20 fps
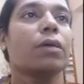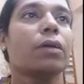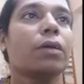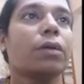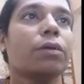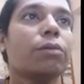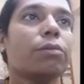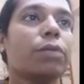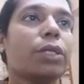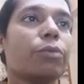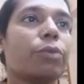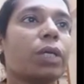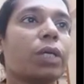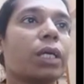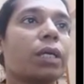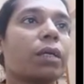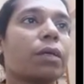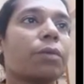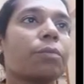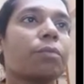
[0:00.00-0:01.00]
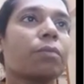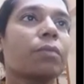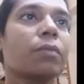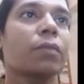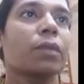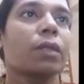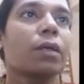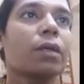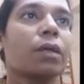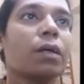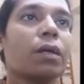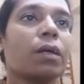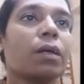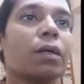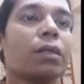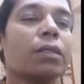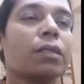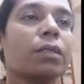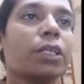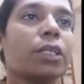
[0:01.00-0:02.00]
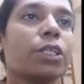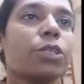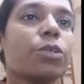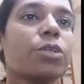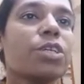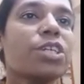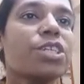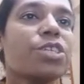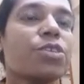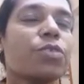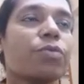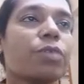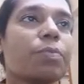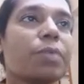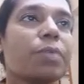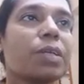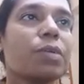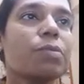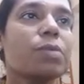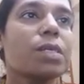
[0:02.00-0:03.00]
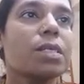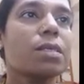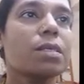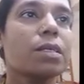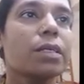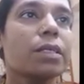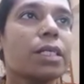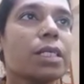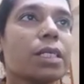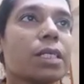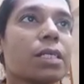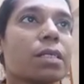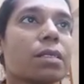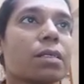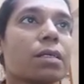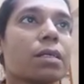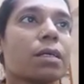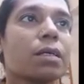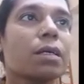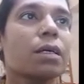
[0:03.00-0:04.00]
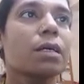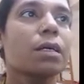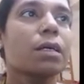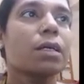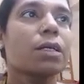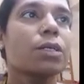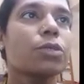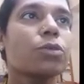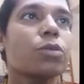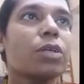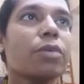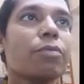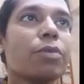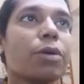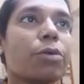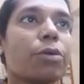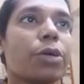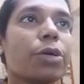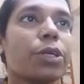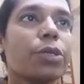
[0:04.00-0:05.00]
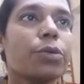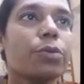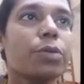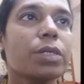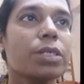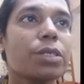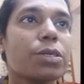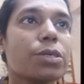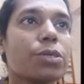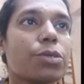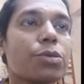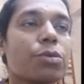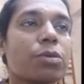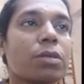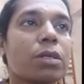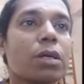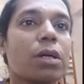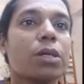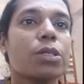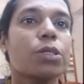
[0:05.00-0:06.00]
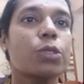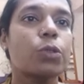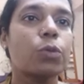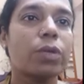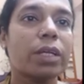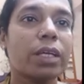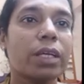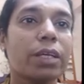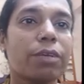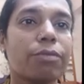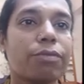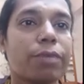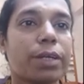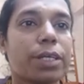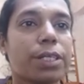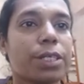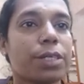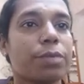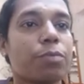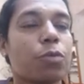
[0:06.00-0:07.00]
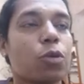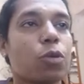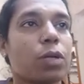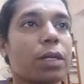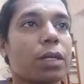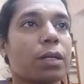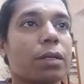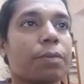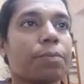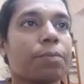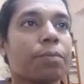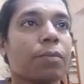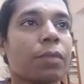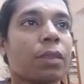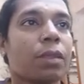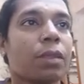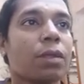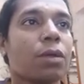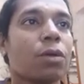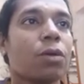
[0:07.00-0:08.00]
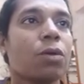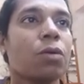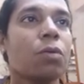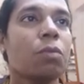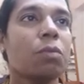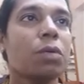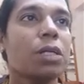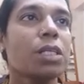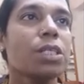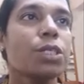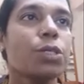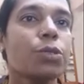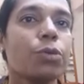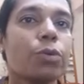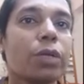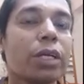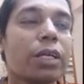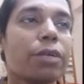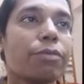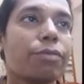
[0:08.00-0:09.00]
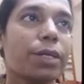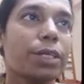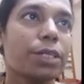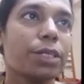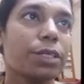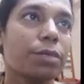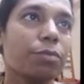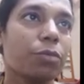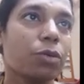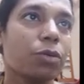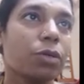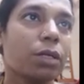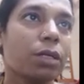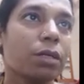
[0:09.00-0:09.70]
Good evening. The continuation of the previous series. Today we are going to discuss on two-ray reflection model. What is two-ray reflection model?